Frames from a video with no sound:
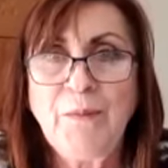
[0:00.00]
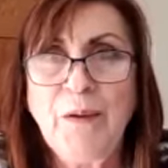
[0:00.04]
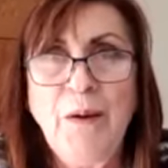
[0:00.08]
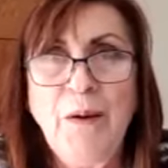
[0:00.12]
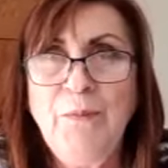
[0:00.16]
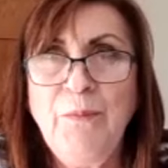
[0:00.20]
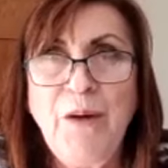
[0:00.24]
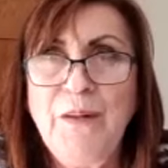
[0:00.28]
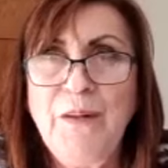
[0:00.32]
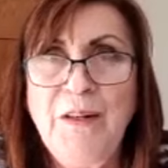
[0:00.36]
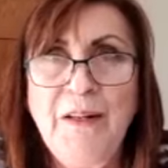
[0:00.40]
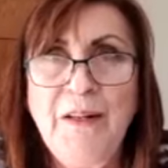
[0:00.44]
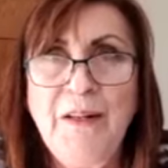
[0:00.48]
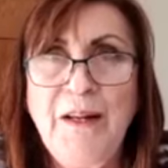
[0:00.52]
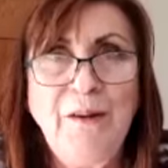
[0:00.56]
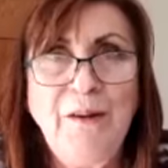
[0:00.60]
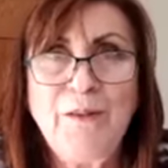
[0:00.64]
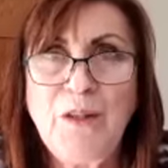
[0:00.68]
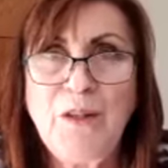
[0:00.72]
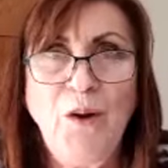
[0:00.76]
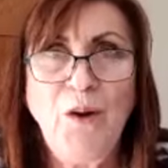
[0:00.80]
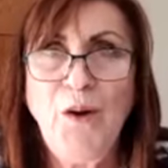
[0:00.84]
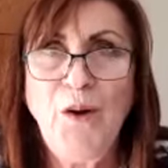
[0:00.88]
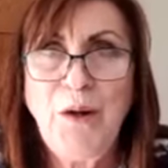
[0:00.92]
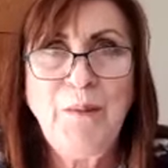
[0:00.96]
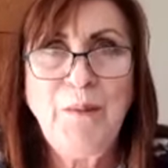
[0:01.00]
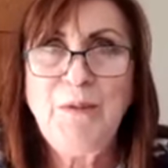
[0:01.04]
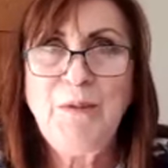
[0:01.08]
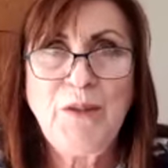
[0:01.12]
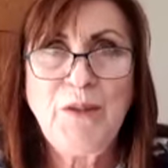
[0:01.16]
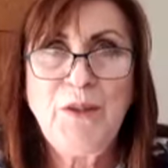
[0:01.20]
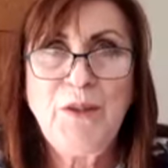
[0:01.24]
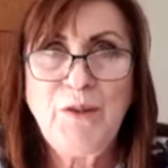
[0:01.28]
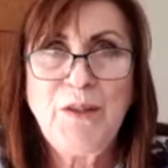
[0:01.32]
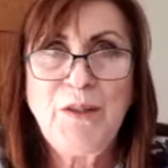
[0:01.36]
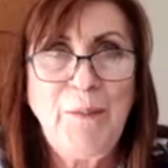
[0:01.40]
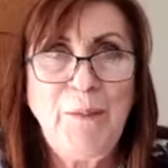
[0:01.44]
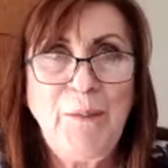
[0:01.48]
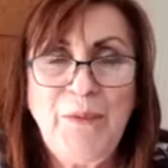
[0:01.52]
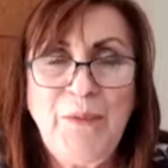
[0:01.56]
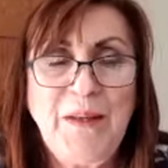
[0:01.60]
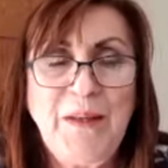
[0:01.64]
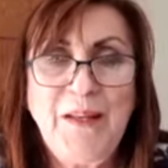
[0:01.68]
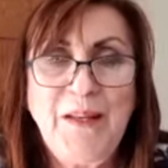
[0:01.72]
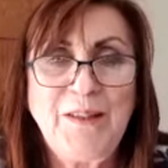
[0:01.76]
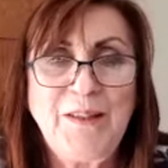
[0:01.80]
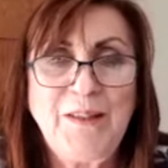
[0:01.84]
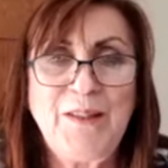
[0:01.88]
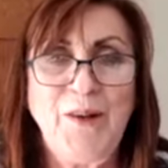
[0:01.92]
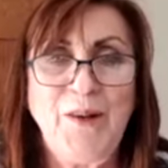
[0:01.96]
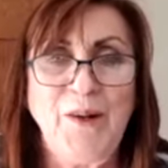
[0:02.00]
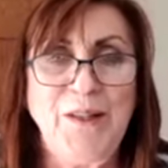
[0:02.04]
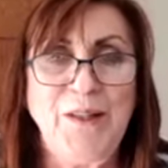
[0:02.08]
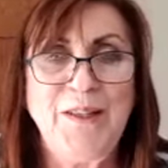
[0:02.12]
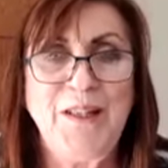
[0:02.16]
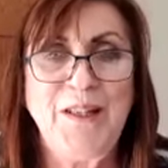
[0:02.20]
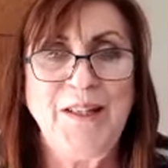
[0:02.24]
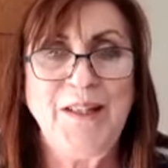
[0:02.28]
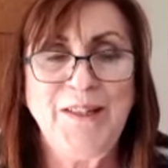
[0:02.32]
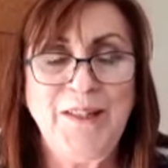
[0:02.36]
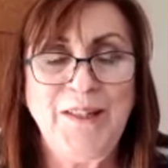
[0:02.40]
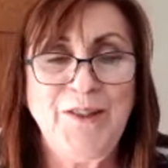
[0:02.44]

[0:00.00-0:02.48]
I'm running out of time to do something exciting.